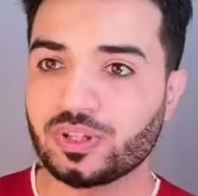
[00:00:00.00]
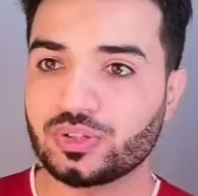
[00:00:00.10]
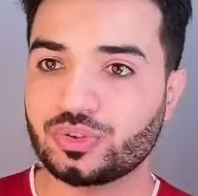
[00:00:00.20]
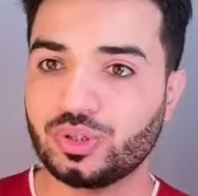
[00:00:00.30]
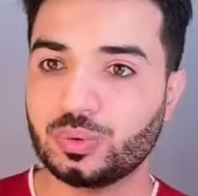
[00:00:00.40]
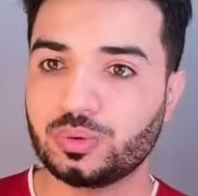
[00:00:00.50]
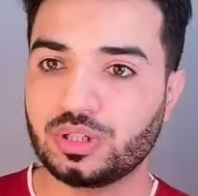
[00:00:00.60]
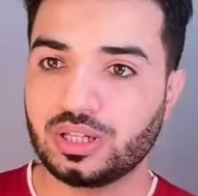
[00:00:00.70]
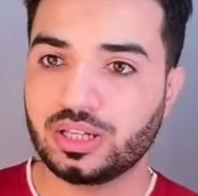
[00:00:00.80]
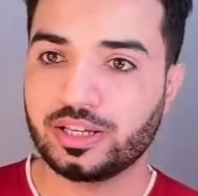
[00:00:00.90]
So
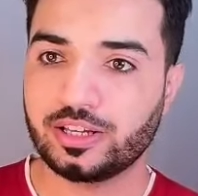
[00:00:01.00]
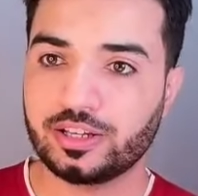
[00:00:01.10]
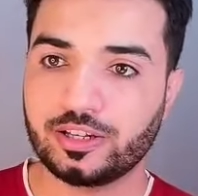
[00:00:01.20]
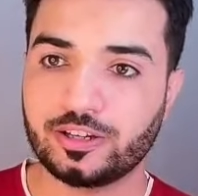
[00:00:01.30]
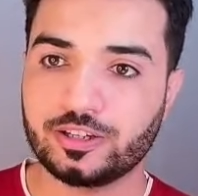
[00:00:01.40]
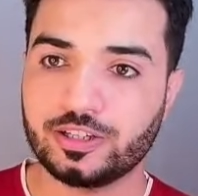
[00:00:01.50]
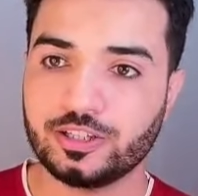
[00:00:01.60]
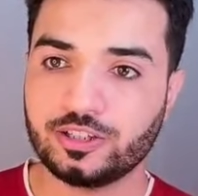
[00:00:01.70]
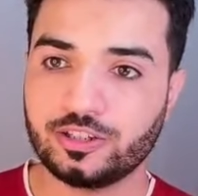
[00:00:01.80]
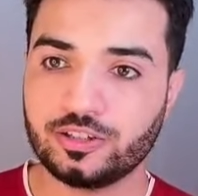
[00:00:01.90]
uh,
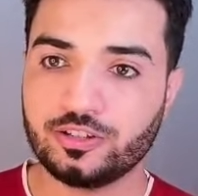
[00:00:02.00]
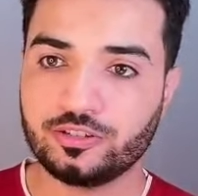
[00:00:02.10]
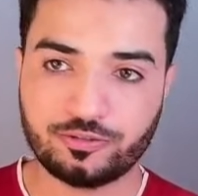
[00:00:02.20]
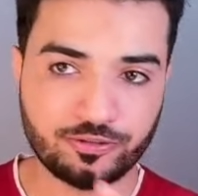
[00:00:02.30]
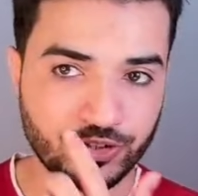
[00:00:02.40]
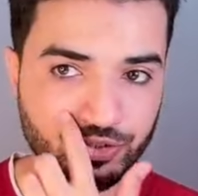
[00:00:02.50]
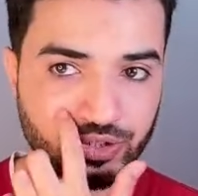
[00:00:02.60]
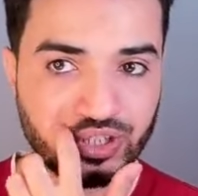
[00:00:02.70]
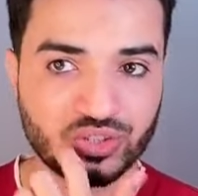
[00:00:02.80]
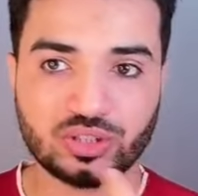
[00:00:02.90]
in, in
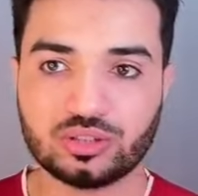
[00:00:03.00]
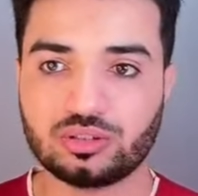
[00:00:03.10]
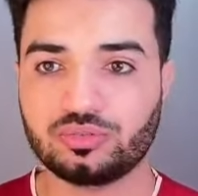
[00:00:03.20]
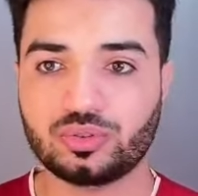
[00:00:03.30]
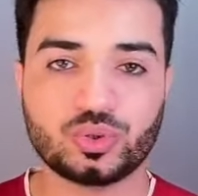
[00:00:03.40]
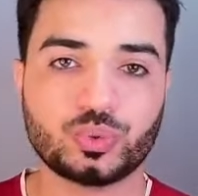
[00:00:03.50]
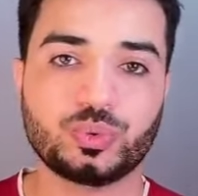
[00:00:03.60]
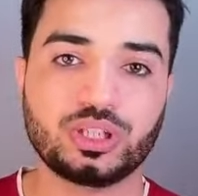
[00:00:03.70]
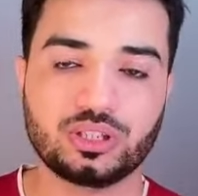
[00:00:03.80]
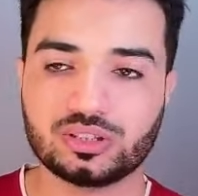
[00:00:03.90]
first agent, of course,
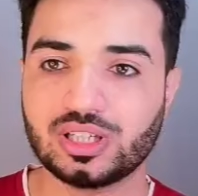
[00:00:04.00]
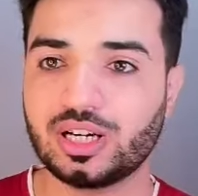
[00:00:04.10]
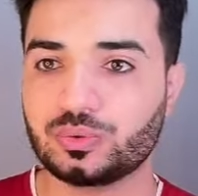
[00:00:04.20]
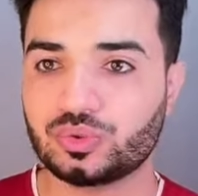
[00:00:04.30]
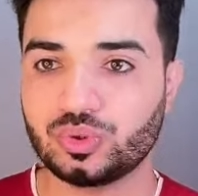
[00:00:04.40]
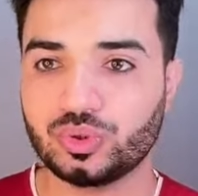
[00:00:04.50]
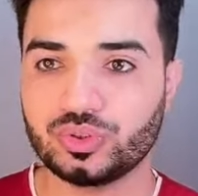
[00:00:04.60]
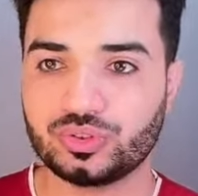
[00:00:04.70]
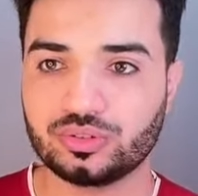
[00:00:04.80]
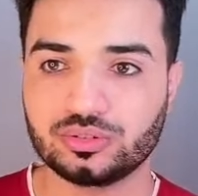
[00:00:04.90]
we need crowd
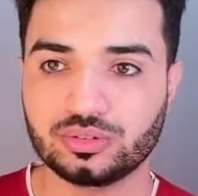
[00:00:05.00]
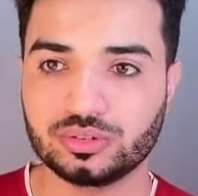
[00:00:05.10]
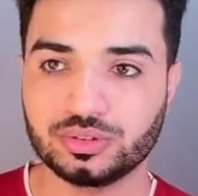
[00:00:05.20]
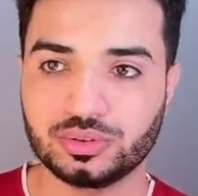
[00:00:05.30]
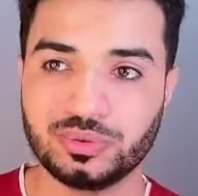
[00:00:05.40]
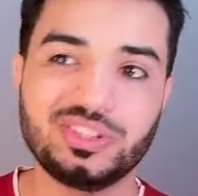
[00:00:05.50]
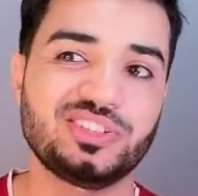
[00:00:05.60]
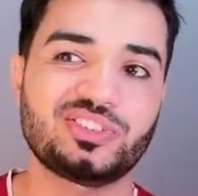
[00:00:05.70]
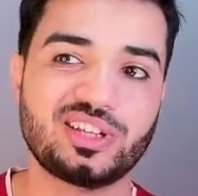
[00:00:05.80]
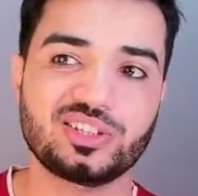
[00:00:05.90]
source to
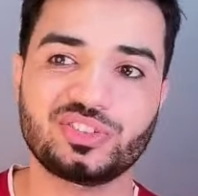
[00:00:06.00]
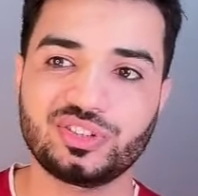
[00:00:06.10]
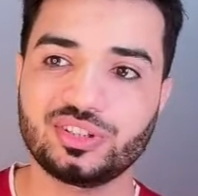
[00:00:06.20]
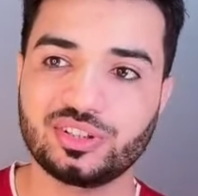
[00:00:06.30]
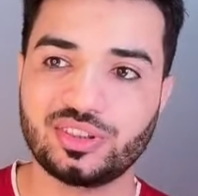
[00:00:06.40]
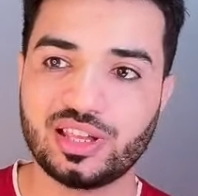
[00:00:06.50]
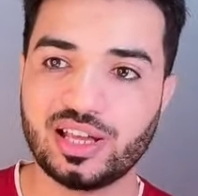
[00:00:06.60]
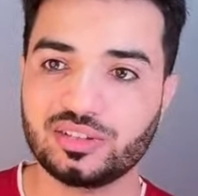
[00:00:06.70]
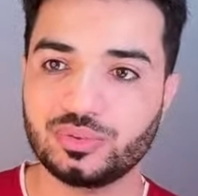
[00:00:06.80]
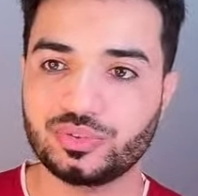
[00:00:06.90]
instantiate
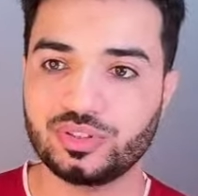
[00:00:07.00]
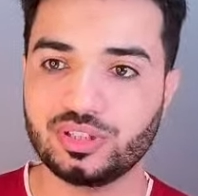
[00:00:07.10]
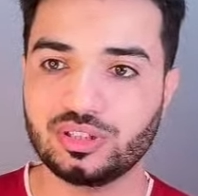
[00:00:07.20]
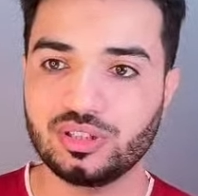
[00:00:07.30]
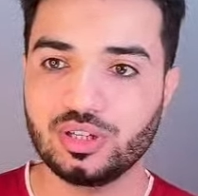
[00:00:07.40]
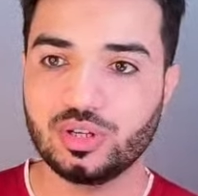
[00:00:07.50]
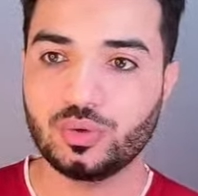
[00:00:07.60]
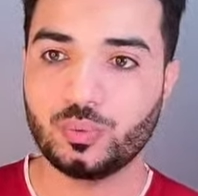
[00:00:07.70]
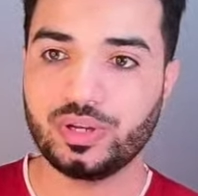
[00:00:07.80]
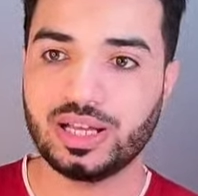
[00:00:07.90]
that, you see.
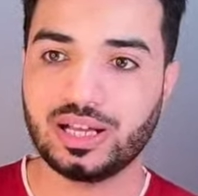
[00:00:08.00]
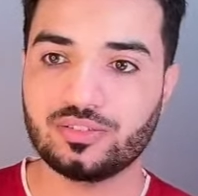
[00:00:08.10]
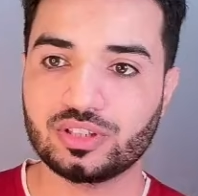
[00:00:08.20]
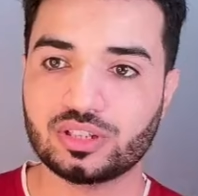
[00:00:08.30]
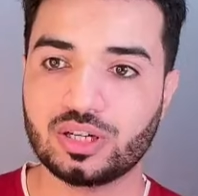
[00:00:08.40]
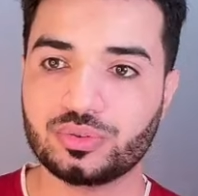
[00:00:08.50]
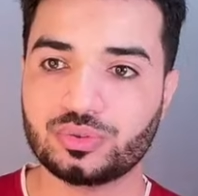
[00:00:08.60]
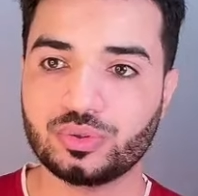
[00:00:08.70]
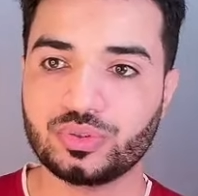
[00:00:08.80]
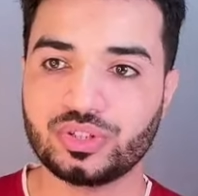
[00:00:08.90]
We have a crowd
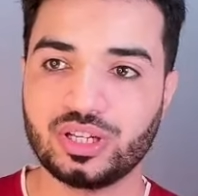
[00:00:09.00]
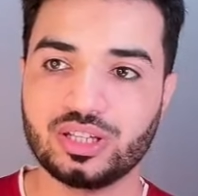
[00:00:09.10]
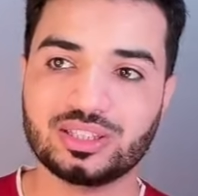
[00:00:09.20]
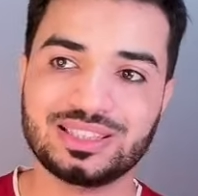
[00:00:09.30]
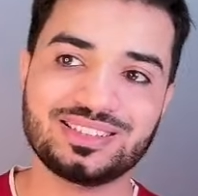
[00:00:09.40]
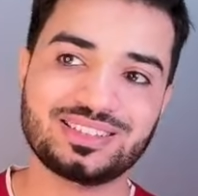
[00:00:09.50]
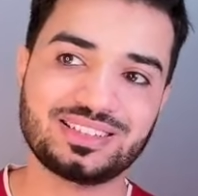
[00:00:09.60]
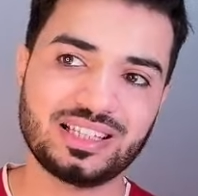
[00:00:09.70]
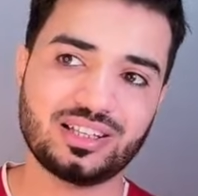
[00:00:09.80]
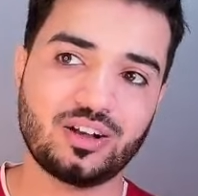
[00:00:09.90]
source and
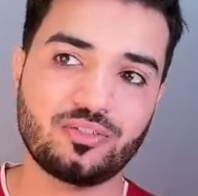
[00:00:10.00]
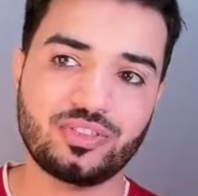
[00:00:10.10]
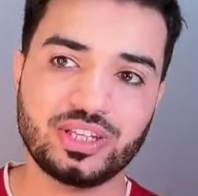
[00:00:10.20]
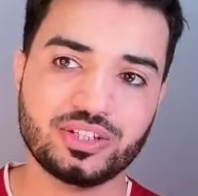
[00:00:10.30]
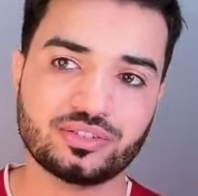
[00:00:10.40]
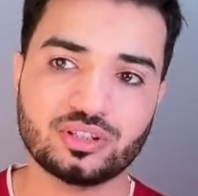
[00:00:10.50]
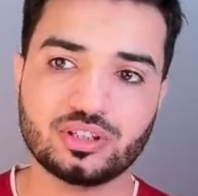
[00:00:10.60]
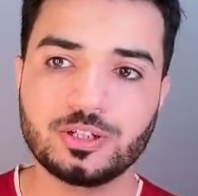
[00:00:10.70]
instead of this